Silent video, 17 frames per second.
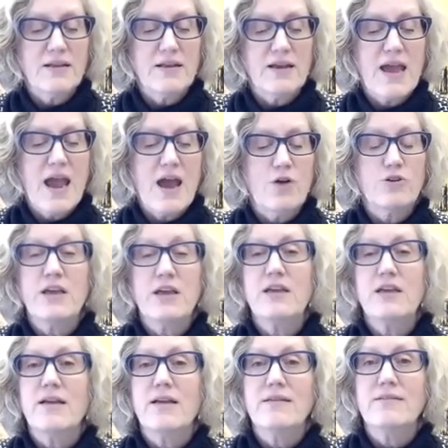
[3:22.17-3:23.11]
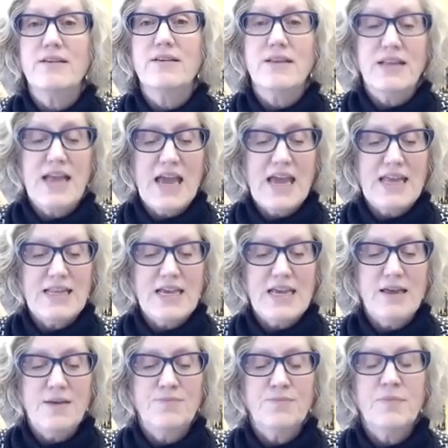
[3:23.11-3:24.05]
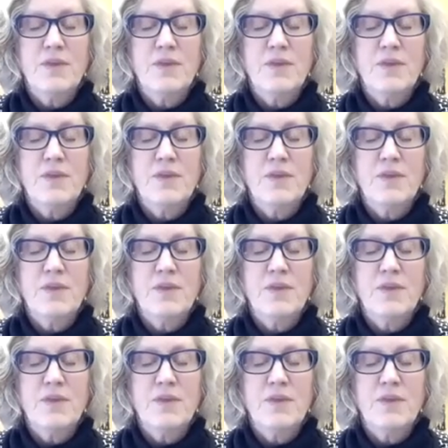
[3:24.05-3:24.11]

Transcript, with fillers: in accounting in 1980.